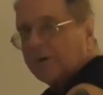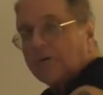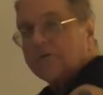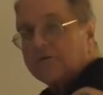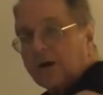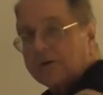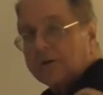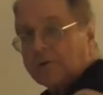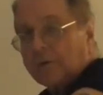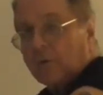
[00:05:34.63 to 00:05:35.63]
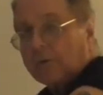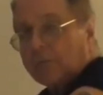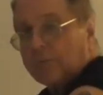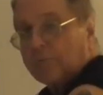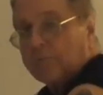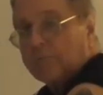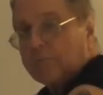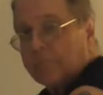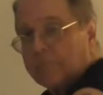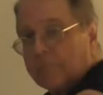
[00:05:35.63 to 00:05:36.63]
So it was Saturday night we
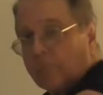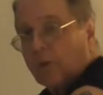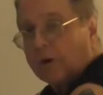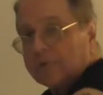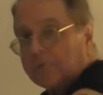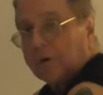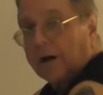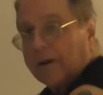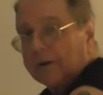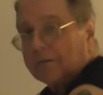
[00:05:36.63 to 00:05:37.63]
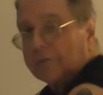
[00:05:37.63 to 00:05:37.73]
wandered by.